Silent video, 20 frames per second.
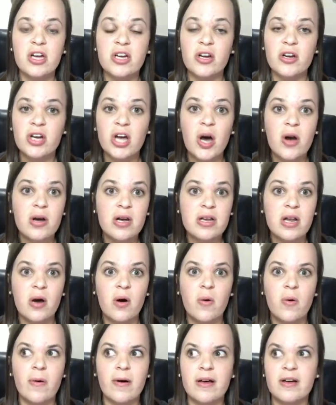your
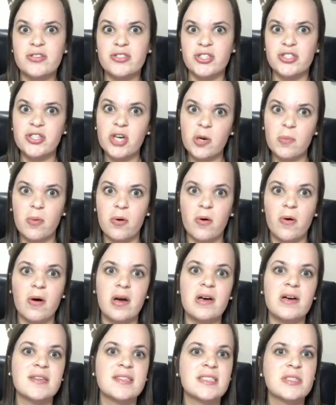coconut oil, jojoba
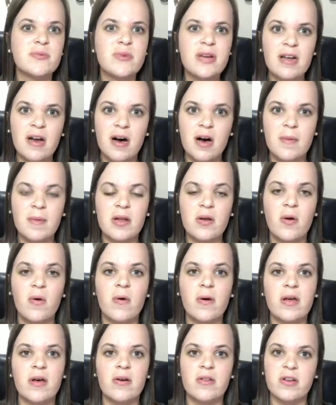oil, sweet almond
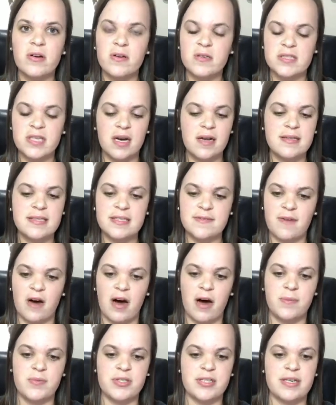oil. There are tons of
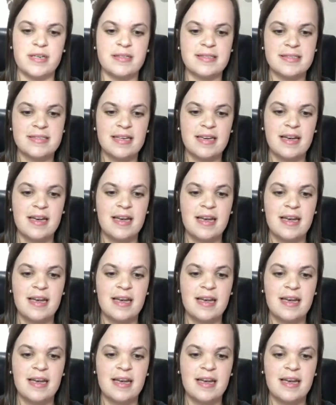options.